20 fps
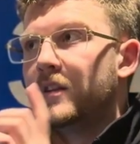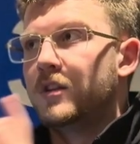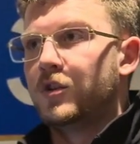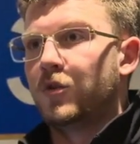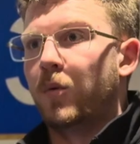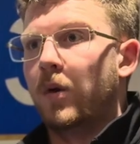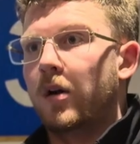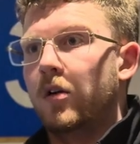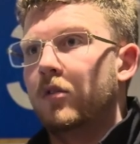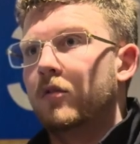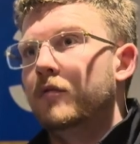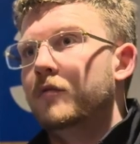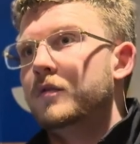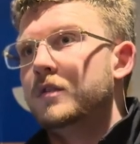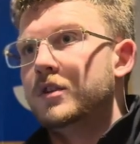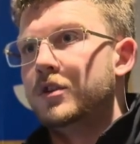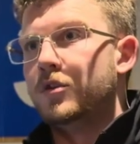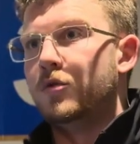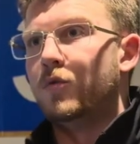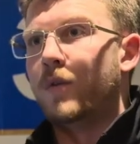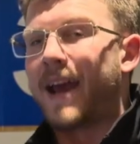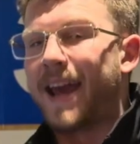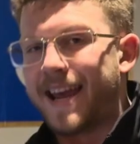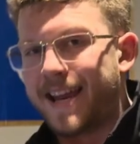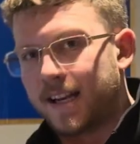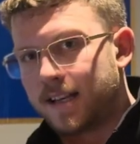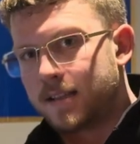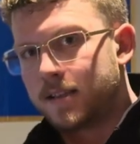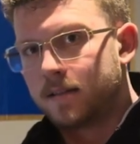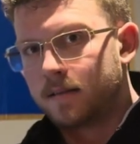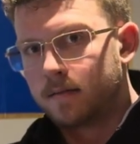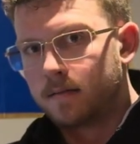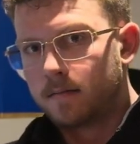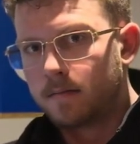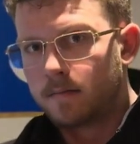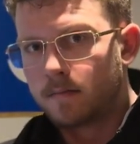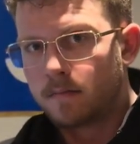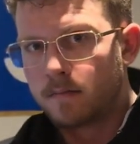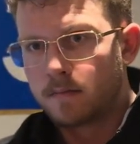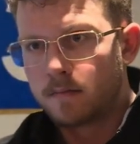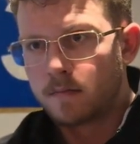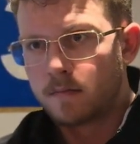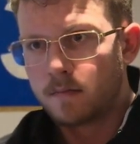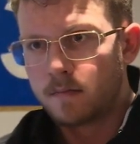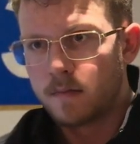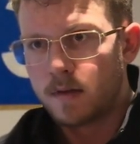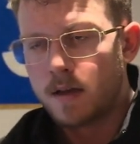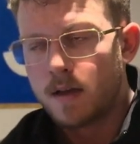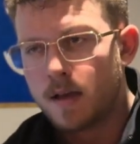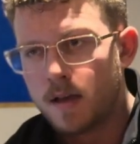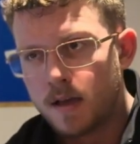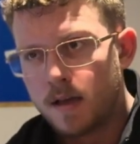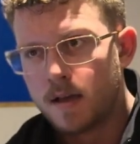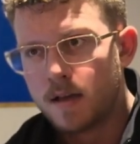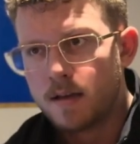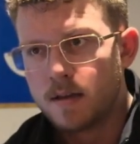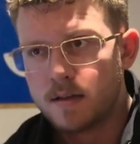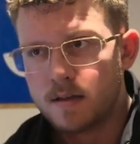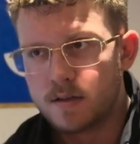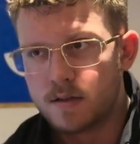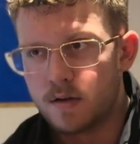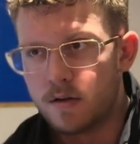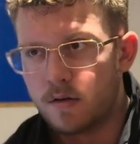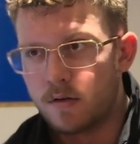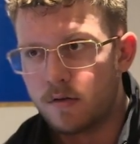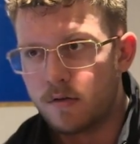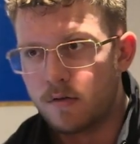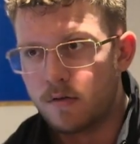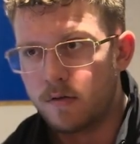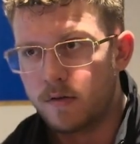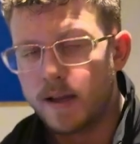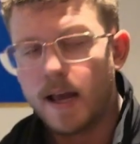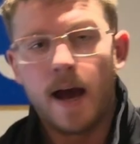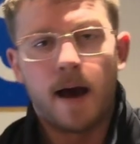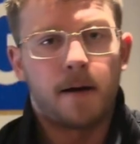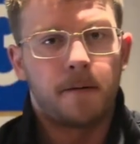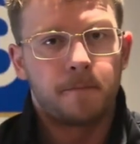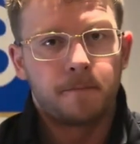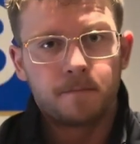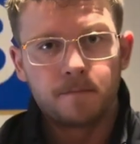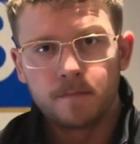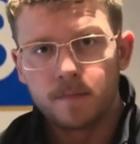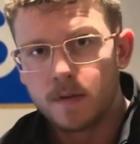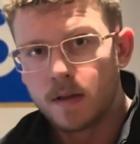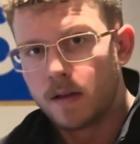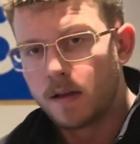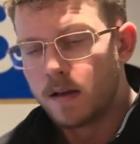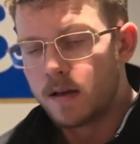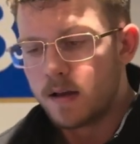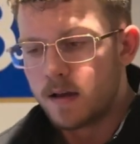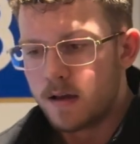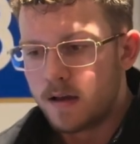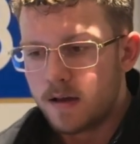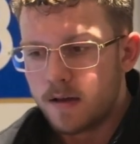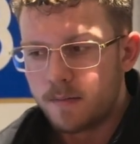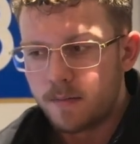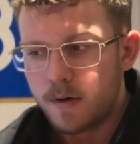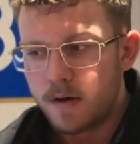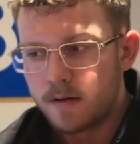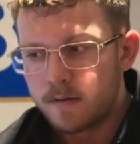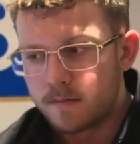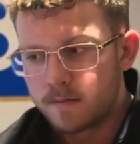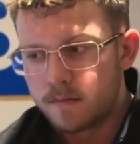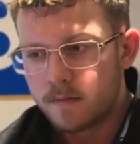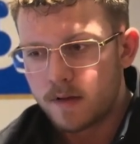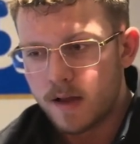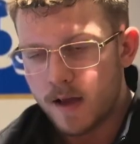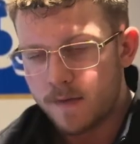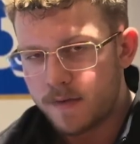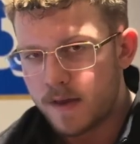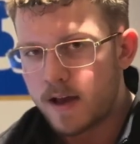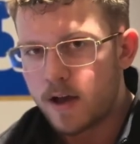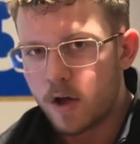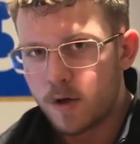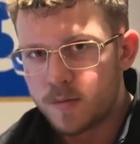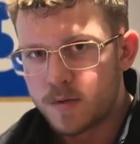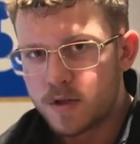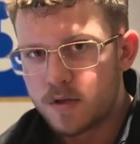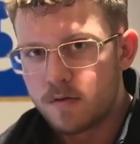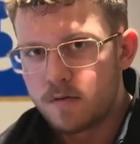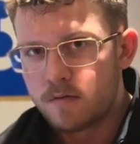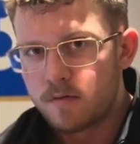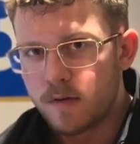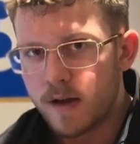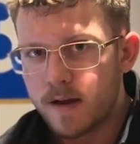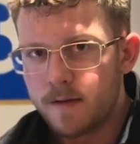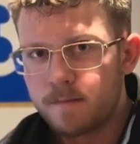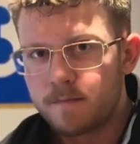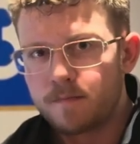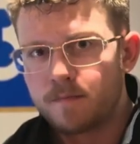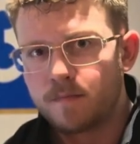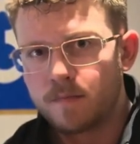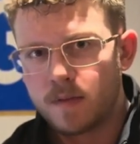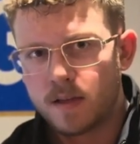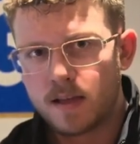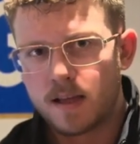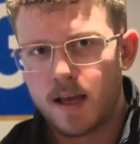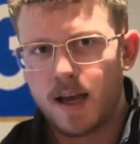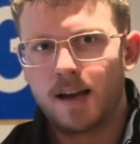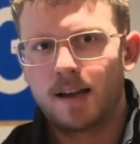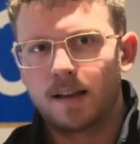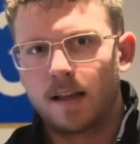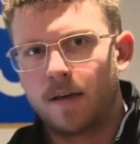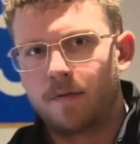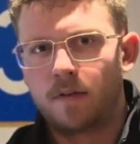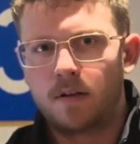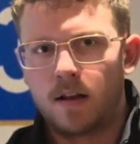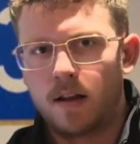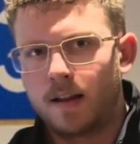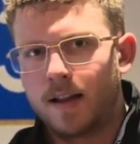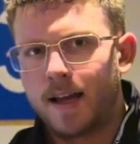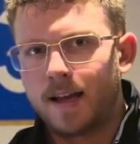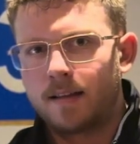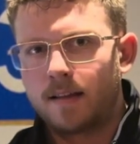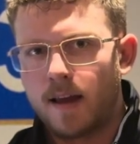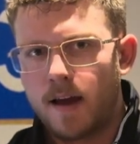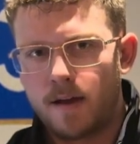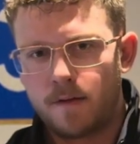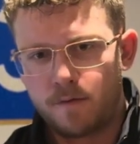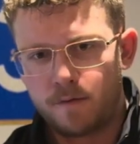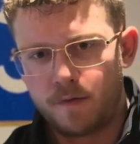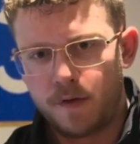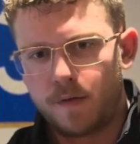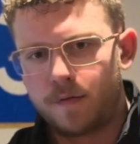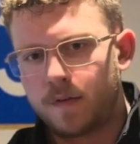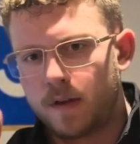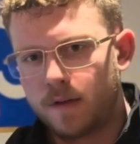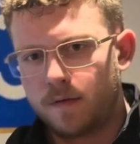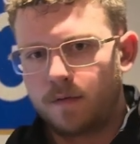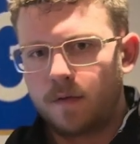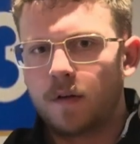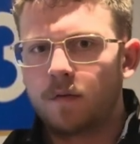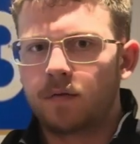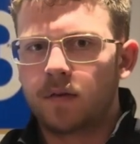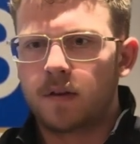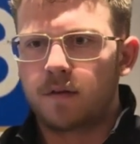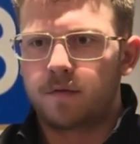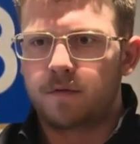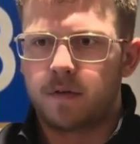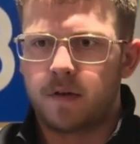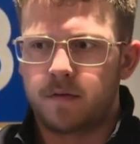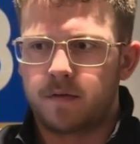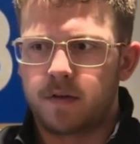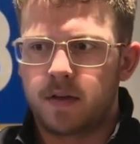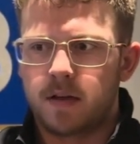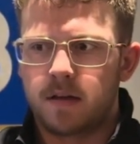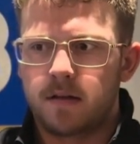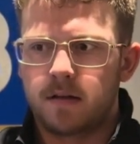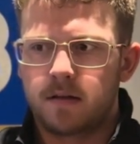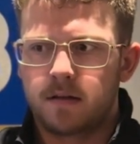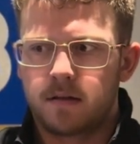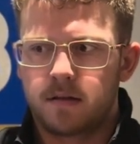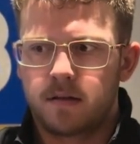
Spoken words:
12 to 8. So yeah, but if that helps you, right, kind of level it like that, 50, 50, 50,